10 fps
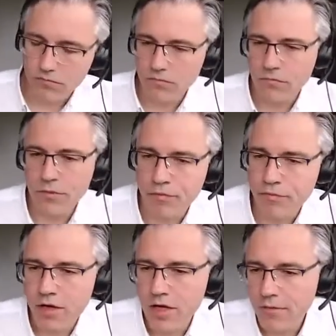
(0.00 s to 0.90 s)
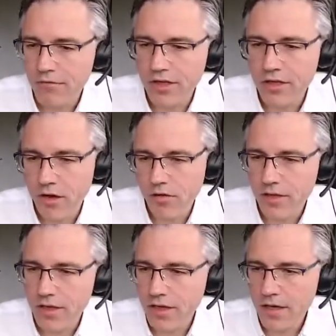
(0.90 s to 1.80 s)
the primary goal
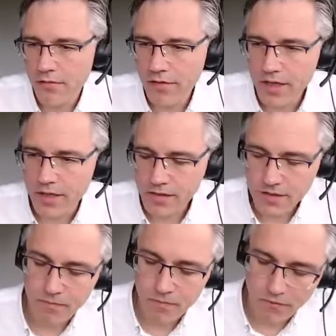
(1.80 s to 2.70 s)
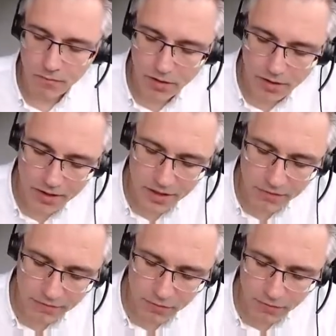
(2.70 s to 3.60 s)
here is
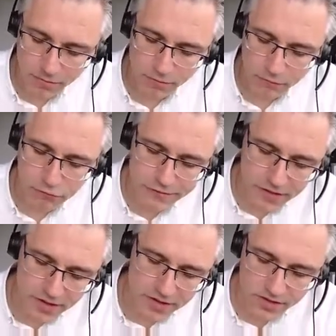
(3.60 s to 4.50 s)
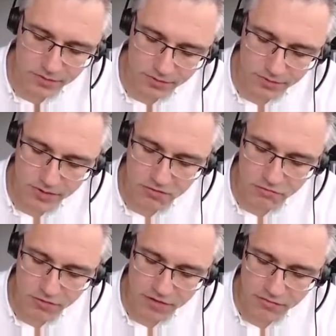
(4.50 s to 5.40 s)
with these tools they
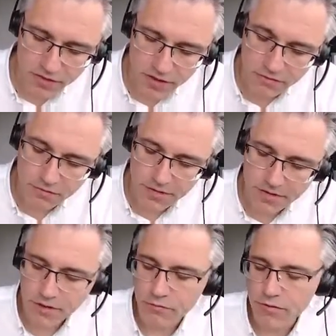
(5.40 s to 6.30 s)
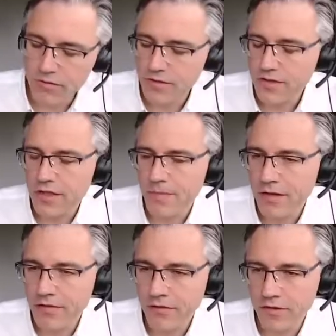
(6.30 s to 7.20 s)
try to influence the quantity
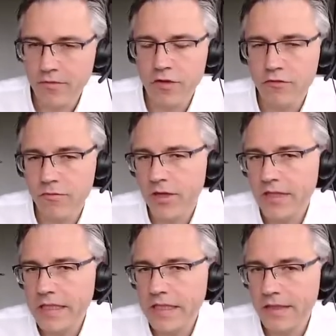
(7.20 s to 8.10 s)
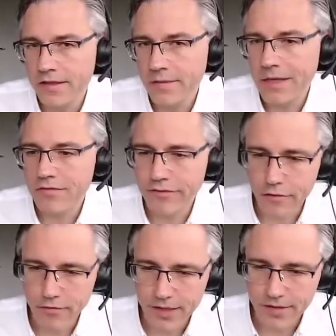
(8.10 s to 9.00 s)
amount of money and the amount of
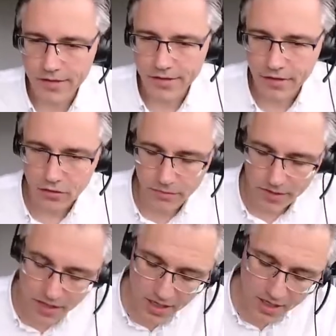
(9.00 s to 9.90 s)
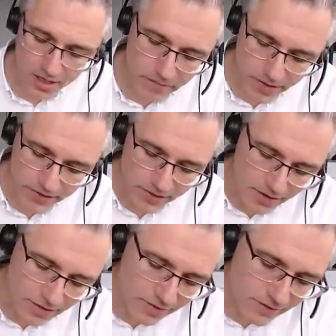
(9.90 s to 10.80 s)
credit in the economy, but
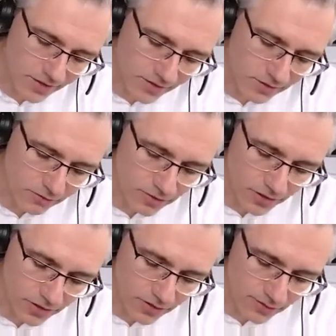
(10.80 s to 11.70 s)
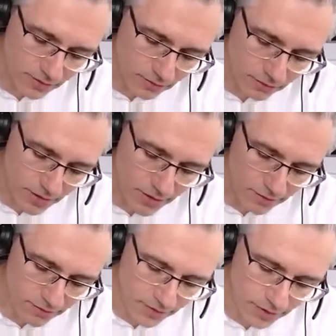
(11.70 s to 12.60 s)
this is all done
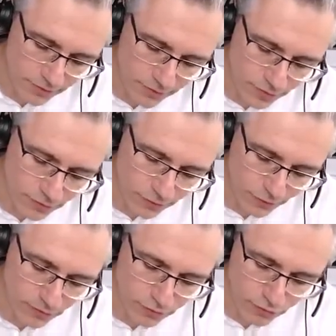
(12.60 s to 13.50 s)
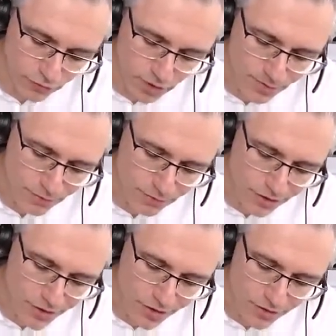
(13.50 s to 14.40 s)
with a view for the primary
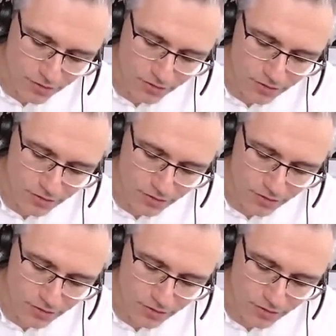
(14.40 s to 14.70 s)
goal